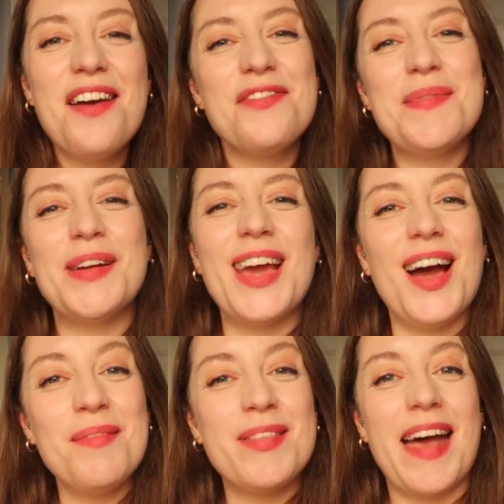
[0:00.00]
everybody,
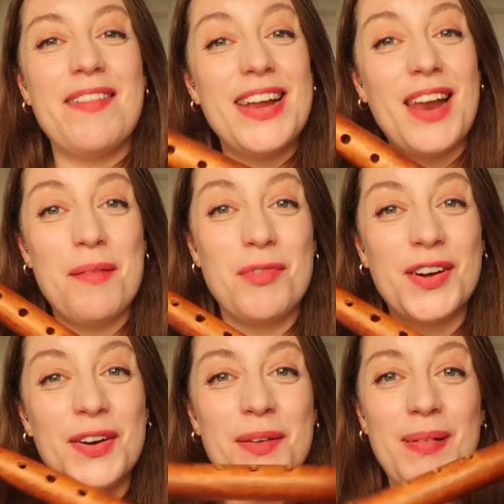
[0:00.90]
I'm Sarah and I'm a
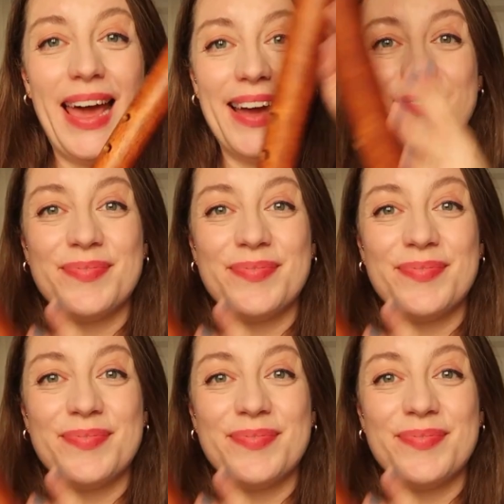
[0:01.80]
recorder player.